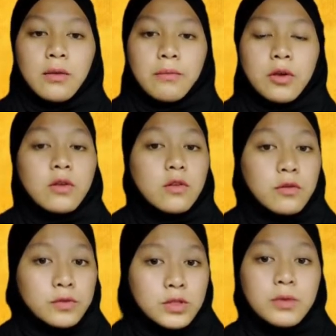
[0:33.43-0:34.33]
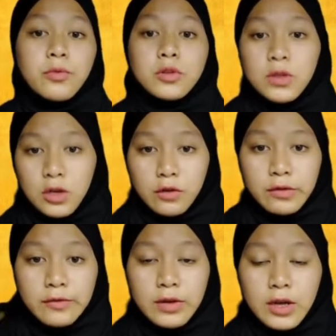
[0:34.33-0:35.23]
because of the importance of
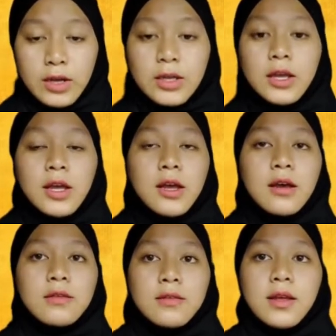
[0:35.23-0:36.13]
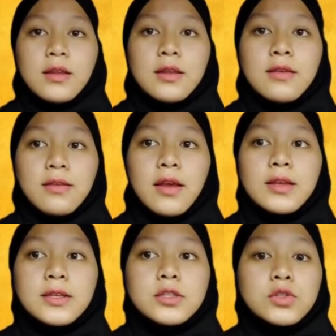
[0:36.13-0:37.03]
AI, Zhan
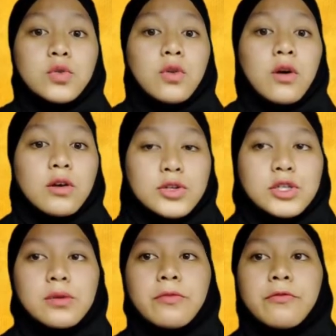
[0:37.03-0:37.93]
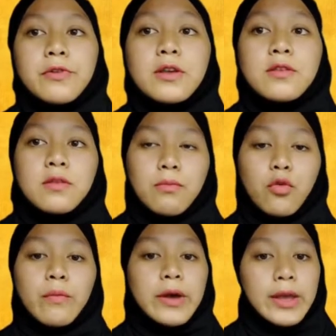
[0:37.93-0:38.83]
decided to launch the first
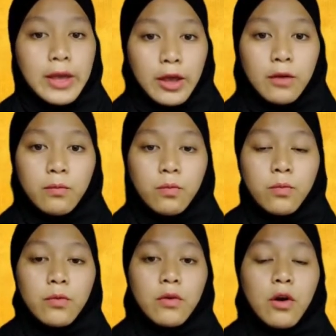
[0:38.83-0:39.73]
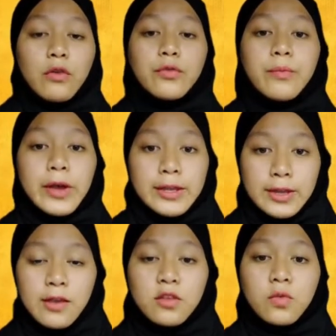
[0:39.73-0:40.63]
mobile app of
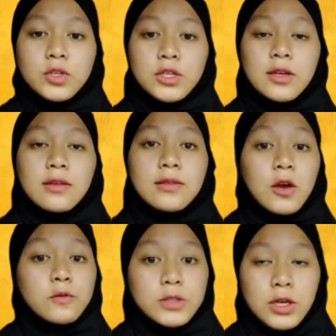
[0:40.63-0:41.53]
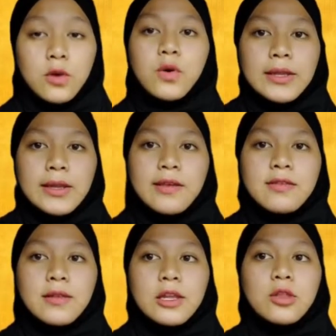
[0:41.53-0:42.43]
Bytedance, which is Taojiao.
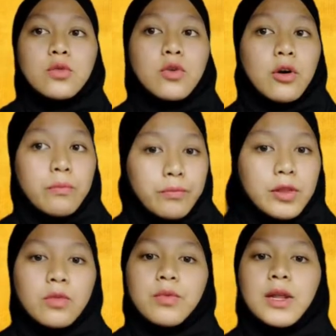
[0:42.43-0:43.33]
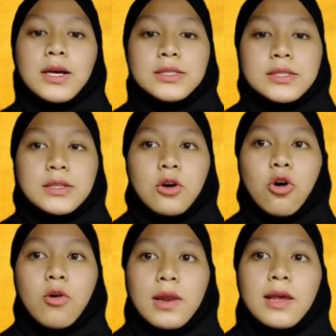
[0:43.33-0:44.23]
Bytedance need to compete with other
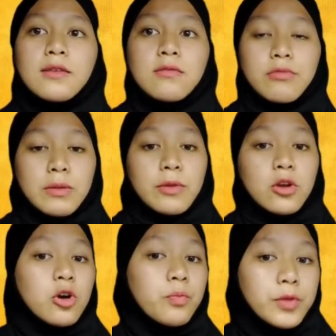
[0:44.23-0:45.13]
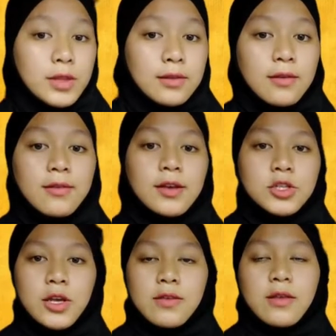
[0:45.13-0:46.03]
online streaming competitors
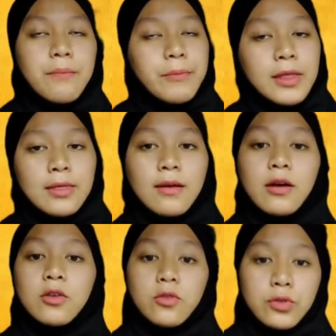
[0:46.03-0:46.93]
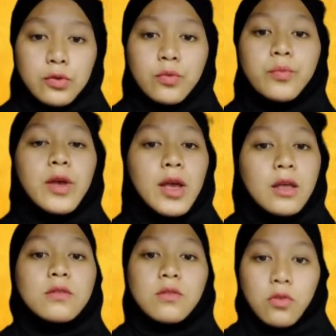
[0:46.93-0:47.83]
such as Meta, YouTube,
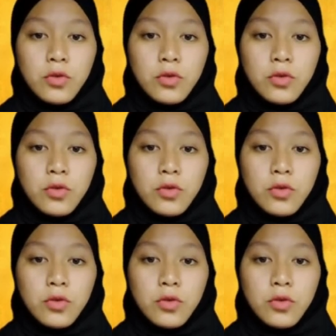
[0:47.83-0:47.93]
and so